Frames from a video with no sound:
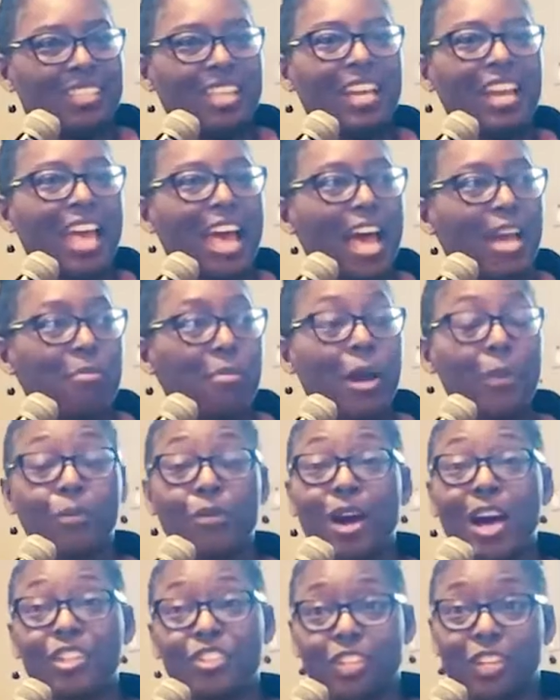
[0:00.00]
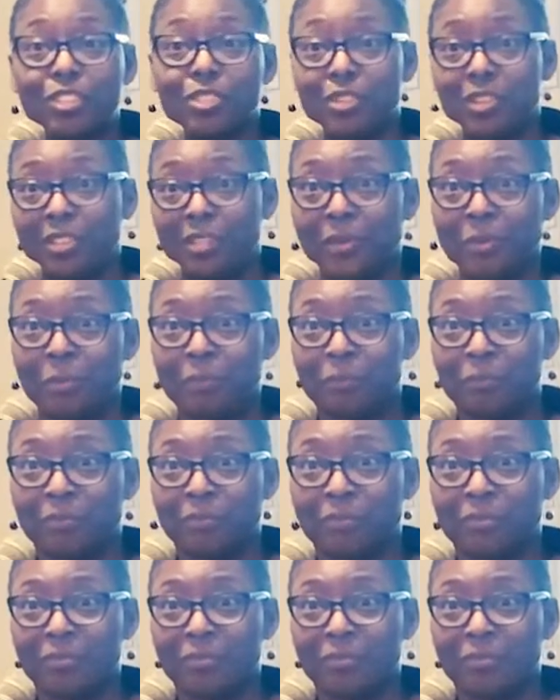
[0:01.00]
that had my projects on them.